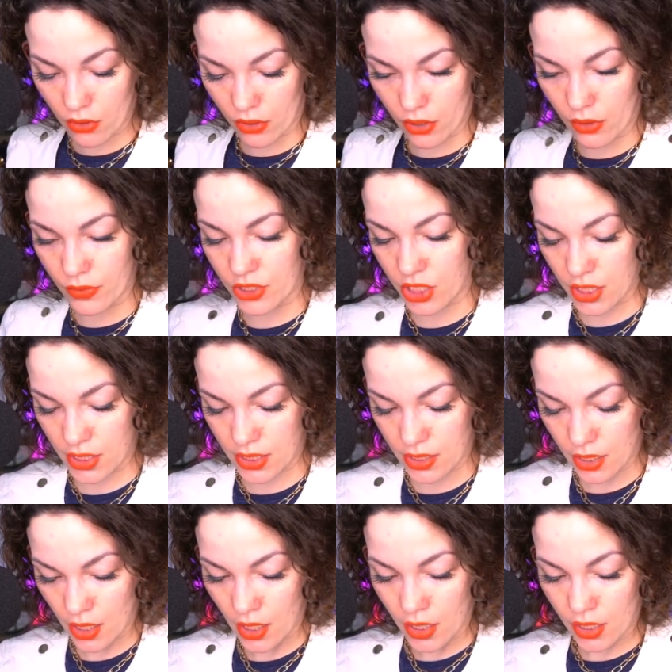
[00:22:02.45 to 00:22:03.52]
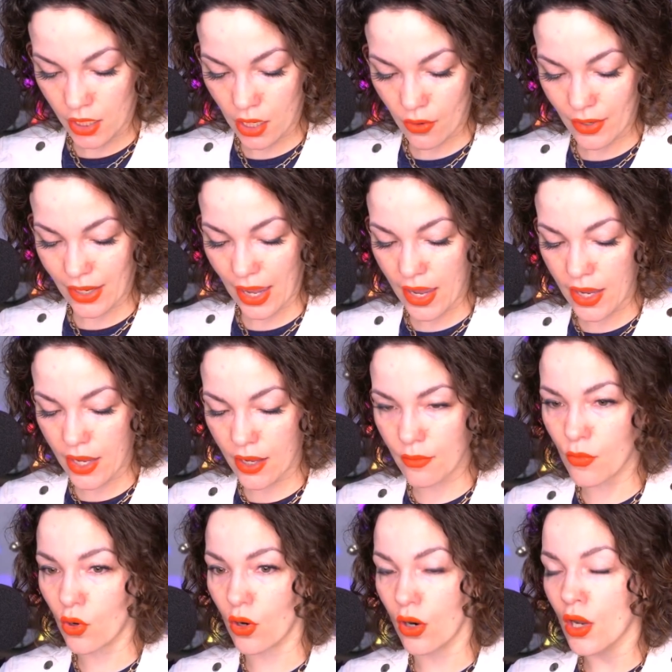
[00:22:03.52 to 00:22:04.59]
or it was just, a
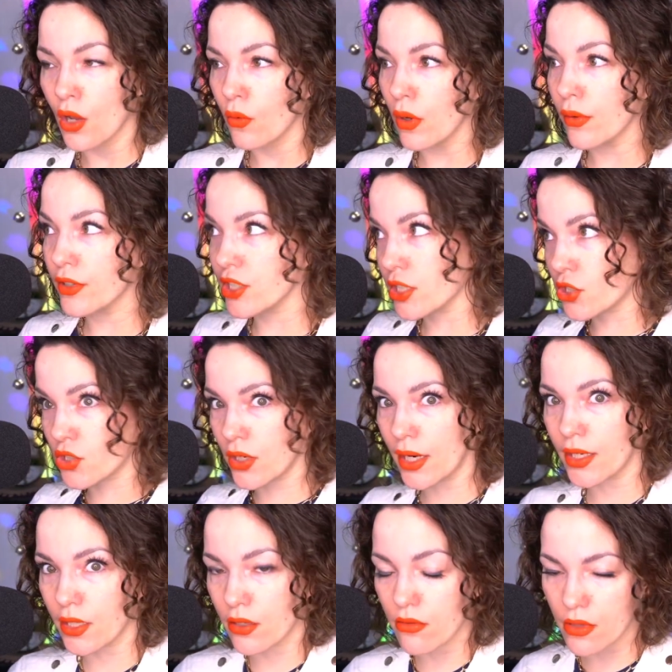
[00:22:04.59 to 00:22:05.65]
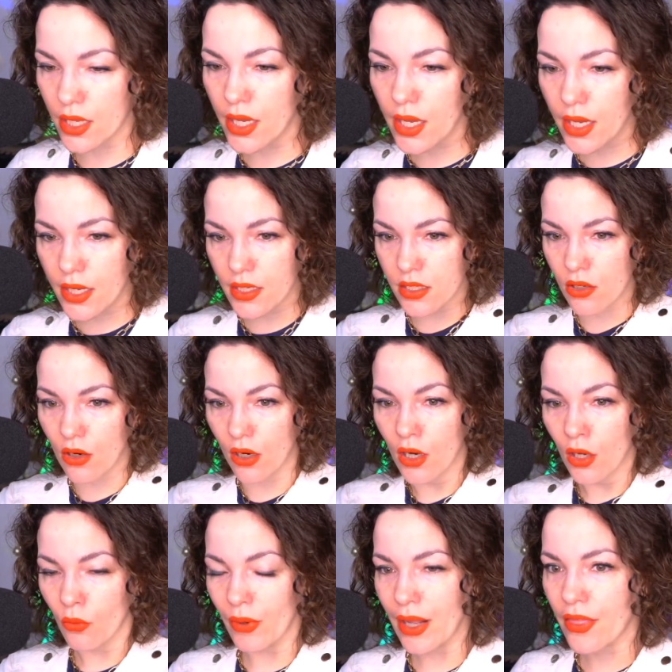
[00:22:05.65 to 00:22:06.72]
game, or we were just trying to do this, or
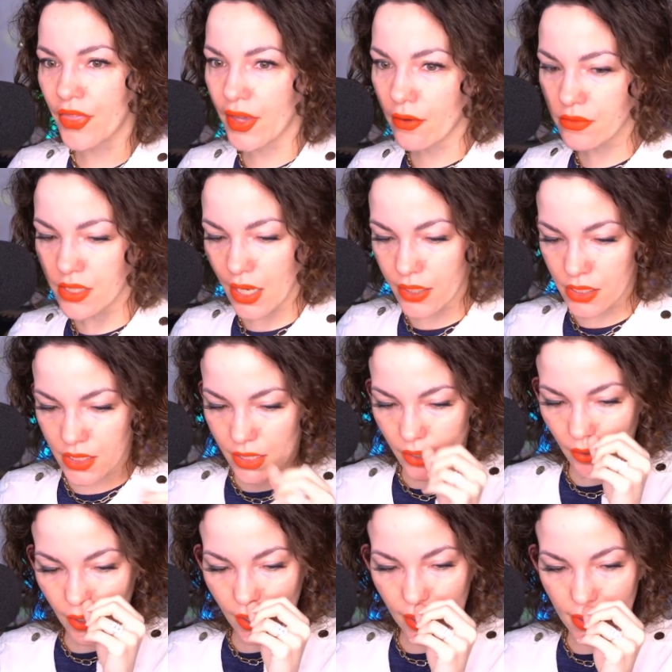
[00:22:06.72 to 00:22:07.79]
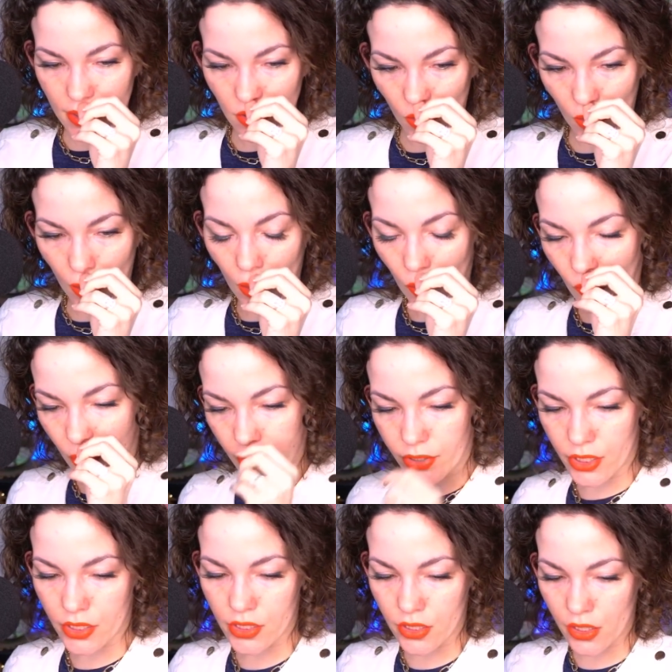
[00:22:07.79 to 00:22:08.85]
we didn't think it was that serious, or we're
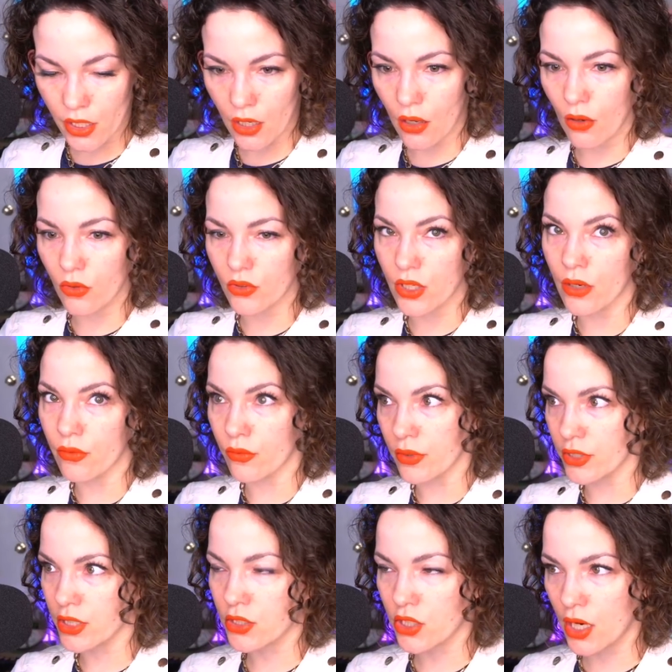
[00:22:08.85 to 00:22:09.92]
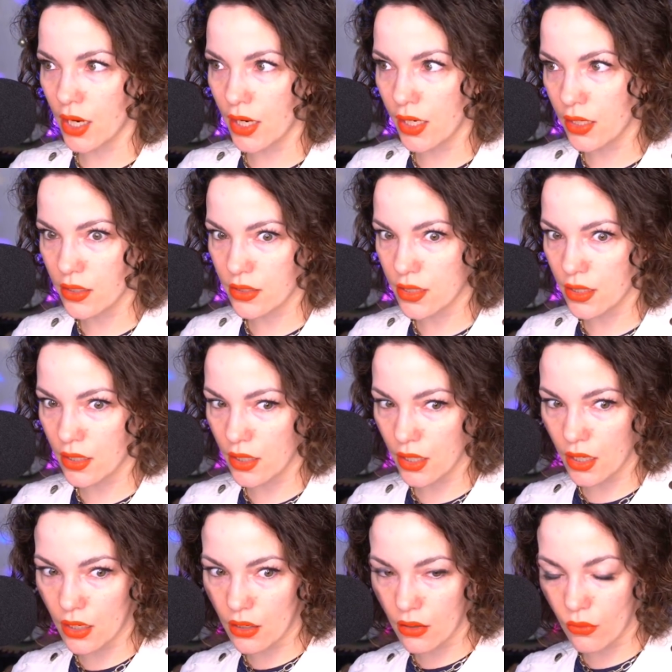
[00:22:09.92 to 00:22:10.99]
just, we're just trying
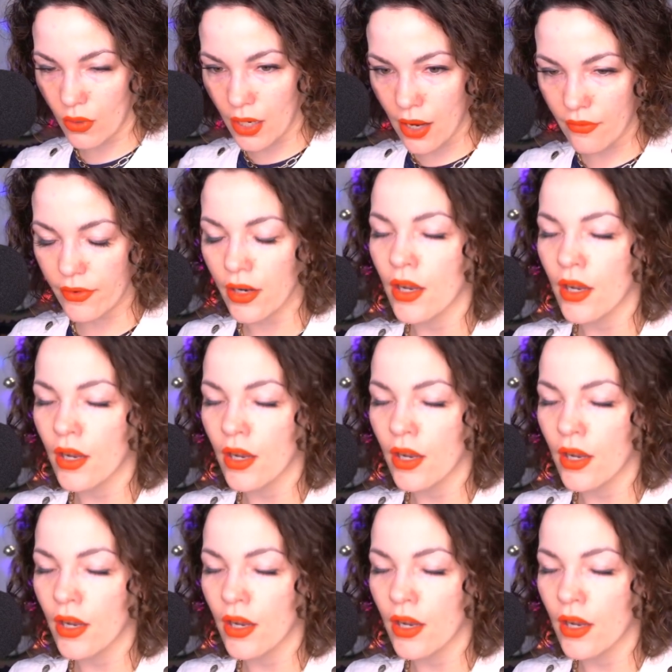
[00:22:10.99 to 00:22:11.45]
to, whatever,